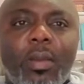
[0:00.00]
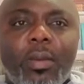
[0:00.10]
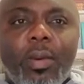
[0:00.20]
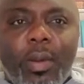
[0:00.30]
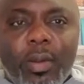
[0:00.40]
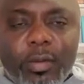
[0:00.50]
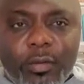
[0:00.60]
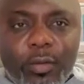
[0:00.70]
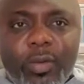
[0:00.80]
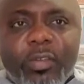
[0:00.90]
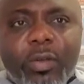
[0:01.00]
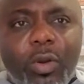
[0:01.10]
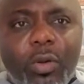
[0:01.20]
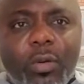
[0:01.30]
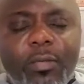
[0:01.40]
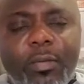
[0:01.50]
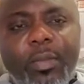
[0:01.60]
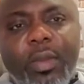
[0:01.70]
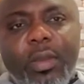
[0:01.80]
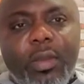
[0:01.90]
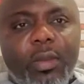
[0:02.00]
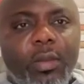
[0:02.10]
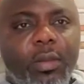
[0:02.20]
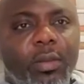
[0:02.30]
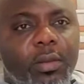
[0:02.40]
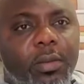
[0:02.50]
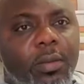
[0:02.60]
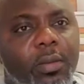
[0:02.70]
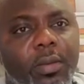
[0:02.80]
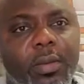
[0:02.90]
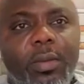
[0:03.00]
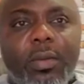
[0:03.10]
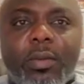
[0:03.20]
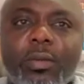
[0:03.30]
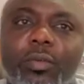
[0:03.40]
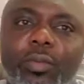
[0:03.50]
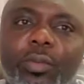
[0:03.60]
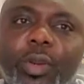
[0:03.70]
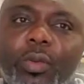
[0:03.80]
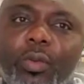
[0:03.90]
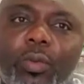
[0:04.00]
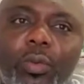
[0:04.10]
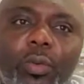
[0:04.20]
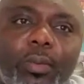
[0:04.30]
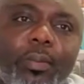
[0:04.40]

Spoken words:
Well, it's always an honor for me to bring you